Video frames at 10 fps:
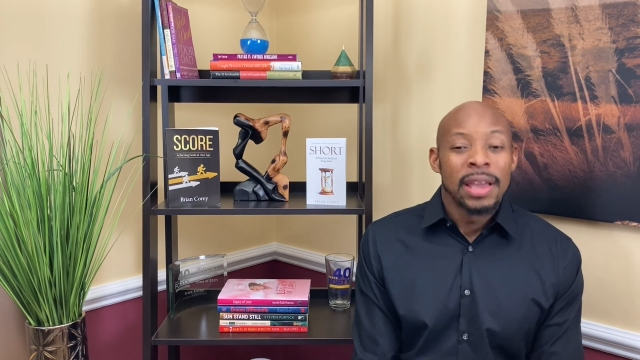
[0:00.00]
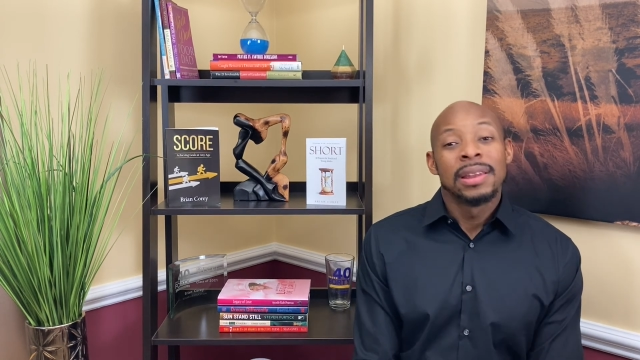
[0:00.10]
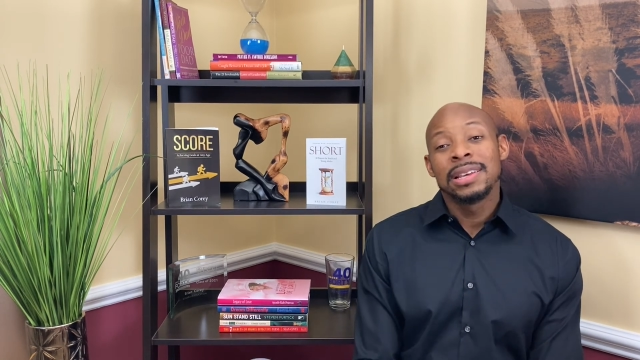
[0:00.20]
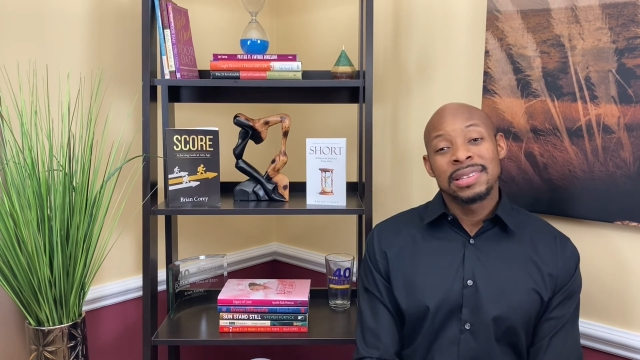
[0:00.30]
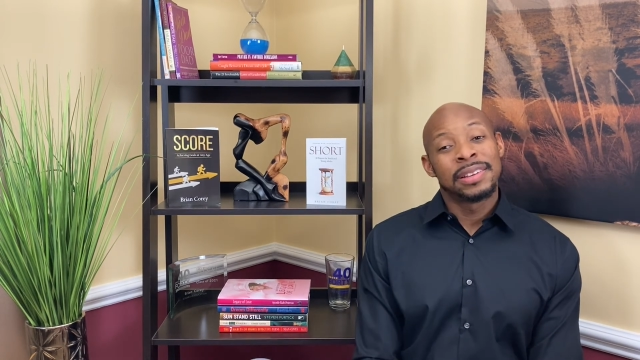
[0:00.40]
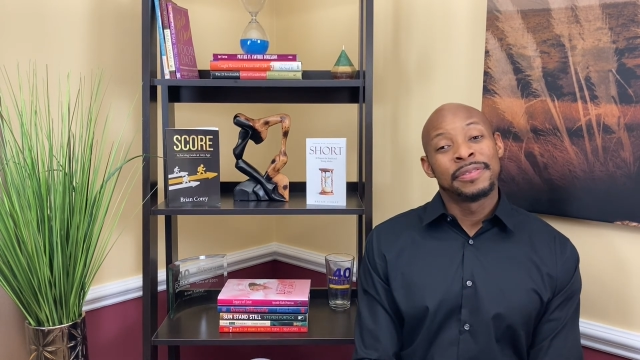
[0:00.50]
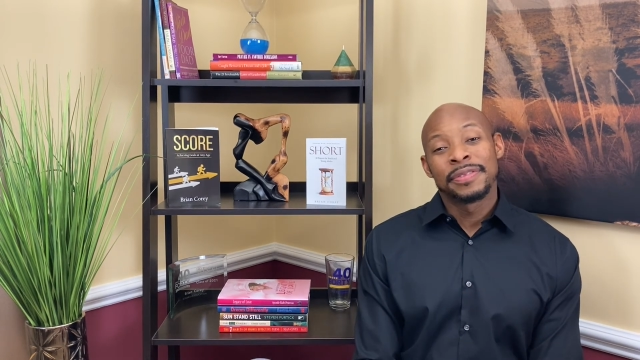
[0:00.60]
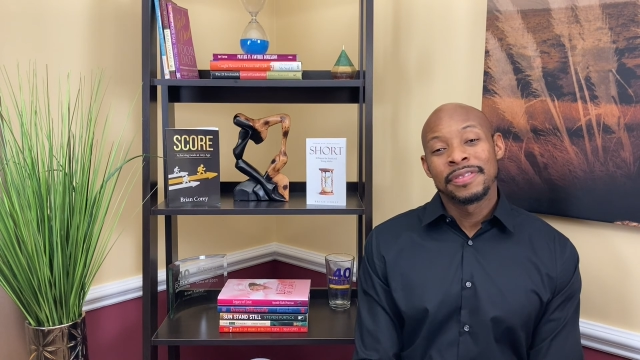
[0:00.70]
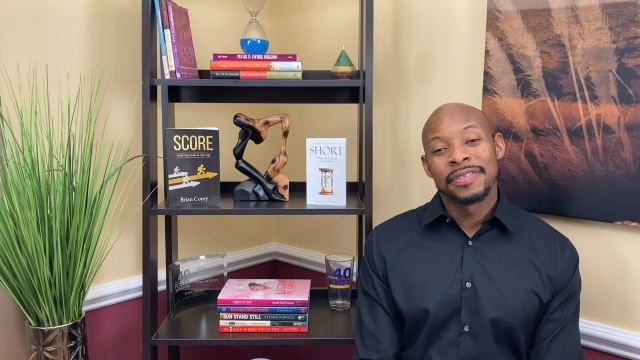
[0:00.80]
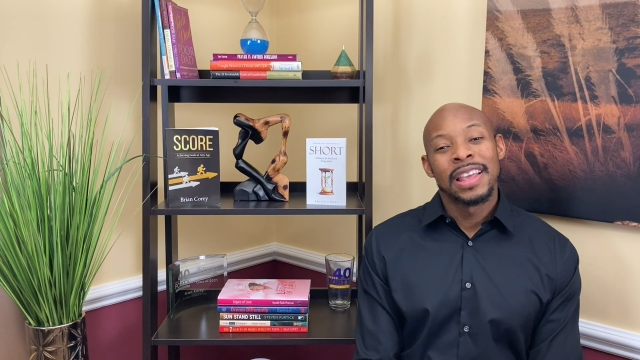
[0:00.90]
Listen,
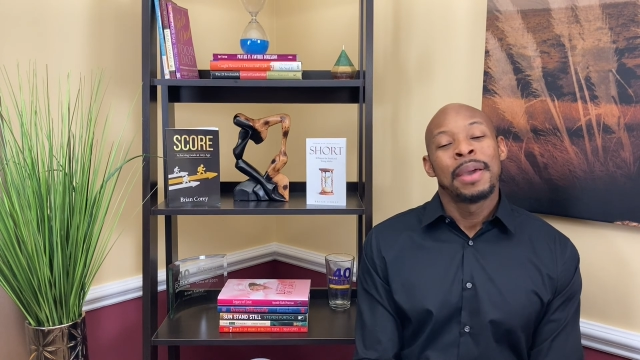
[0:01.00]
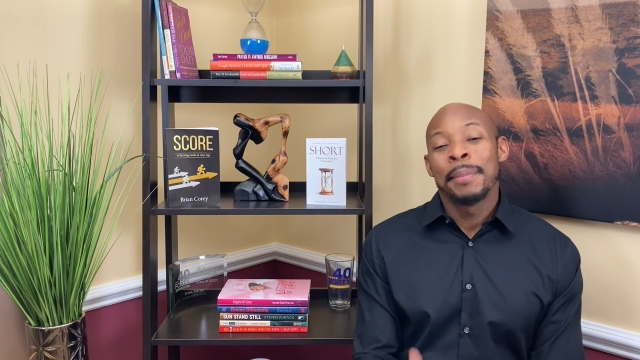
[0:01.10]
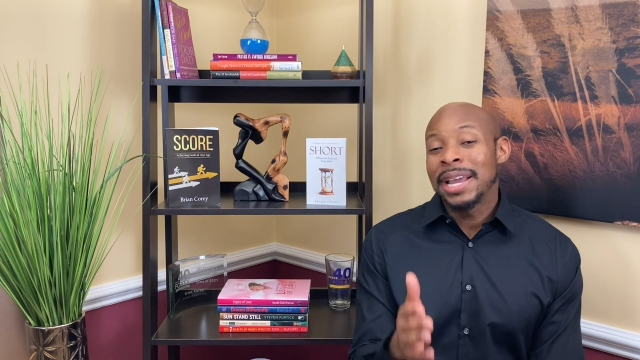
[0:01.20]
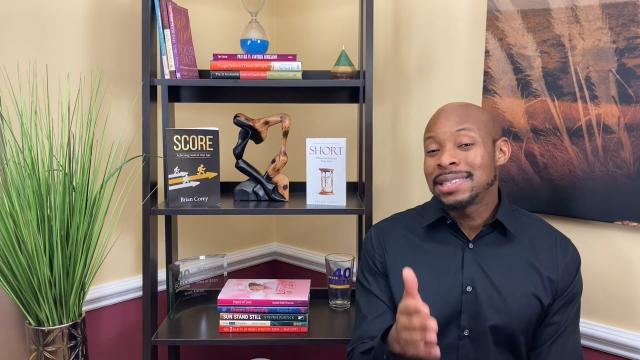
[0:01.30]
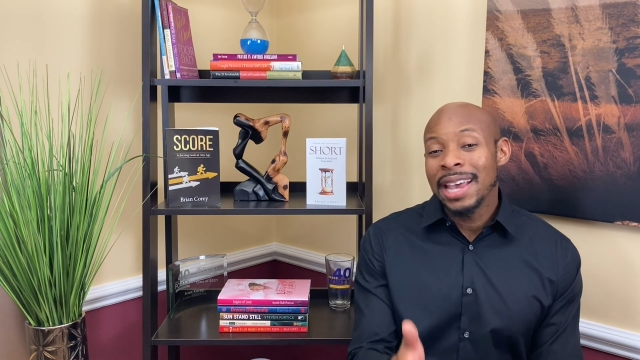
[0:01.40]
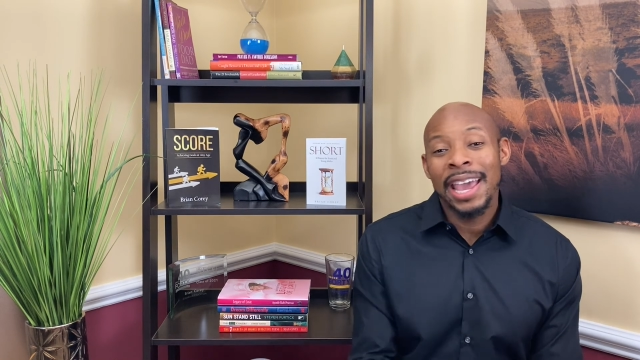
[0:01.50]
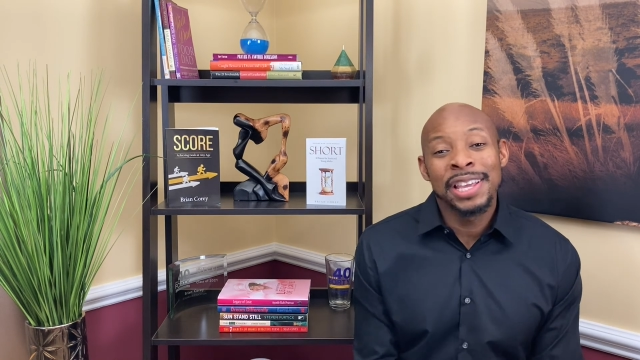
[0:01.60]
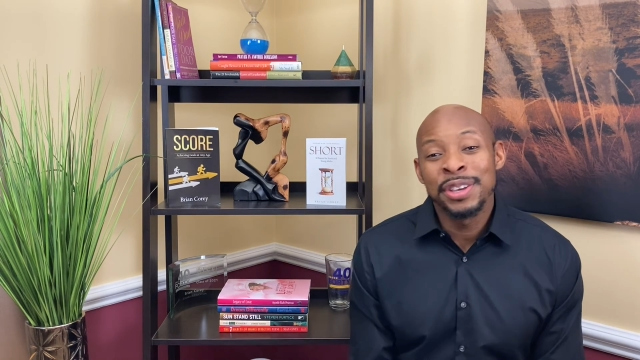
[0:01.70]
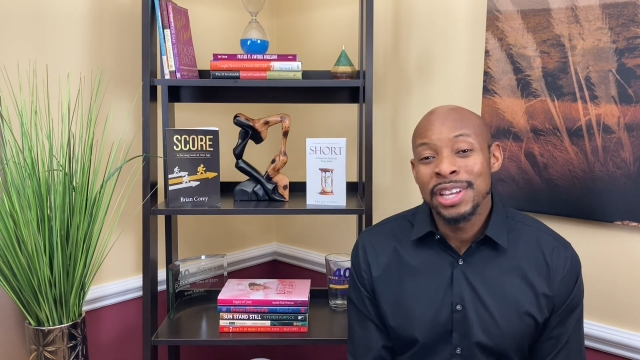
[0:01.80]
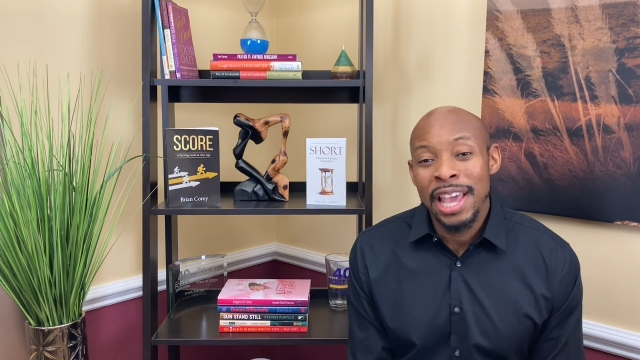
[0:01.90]

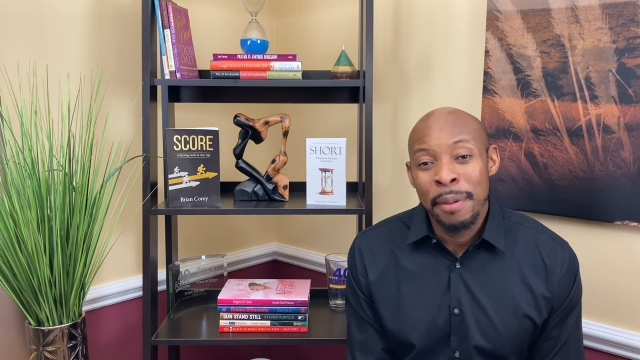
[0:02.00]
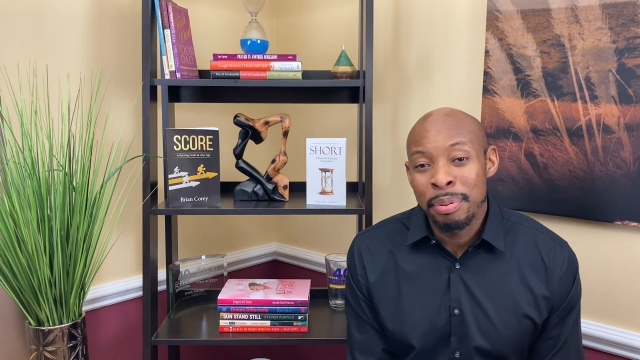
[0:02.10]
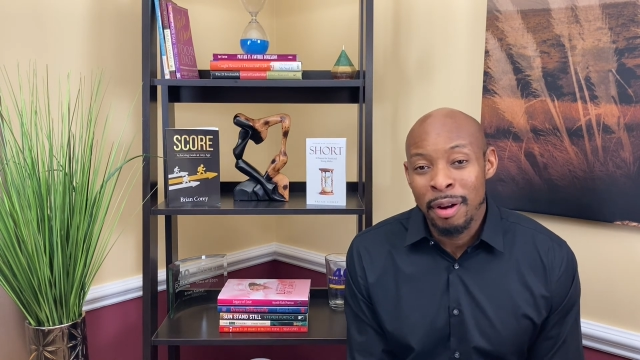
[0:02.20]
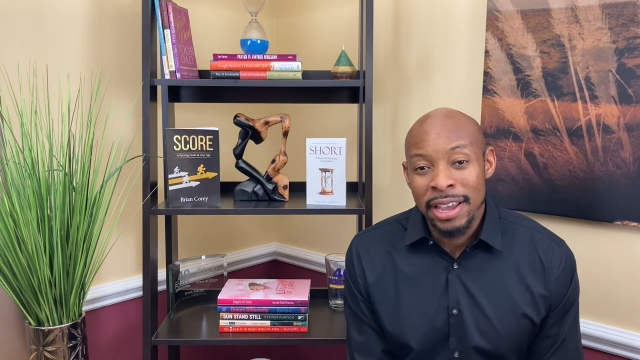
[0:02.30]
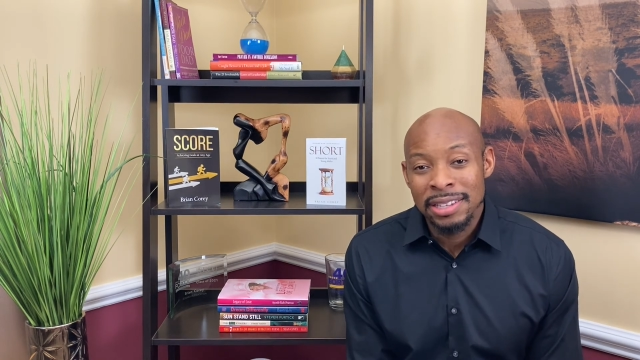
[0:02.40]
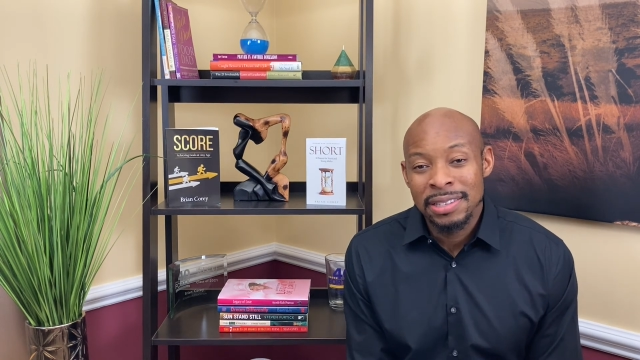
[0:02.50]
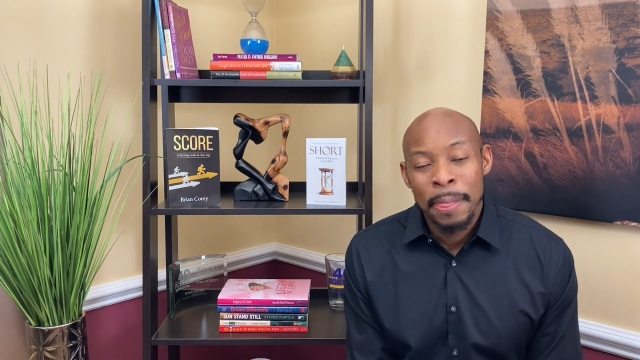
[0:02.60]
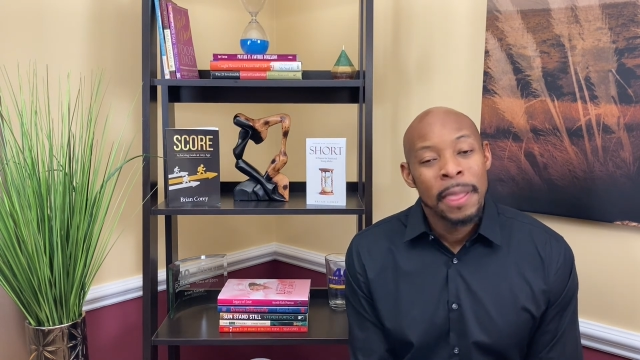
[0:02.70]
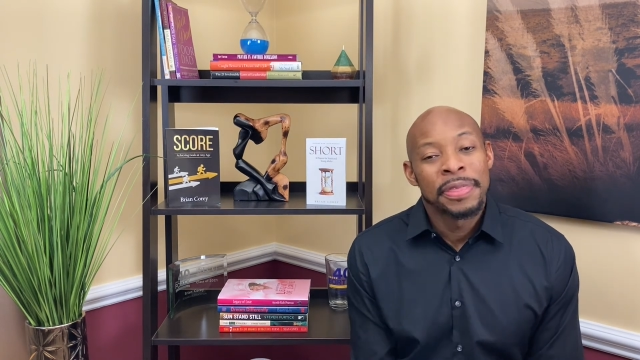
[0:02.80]
maintain your yet praise.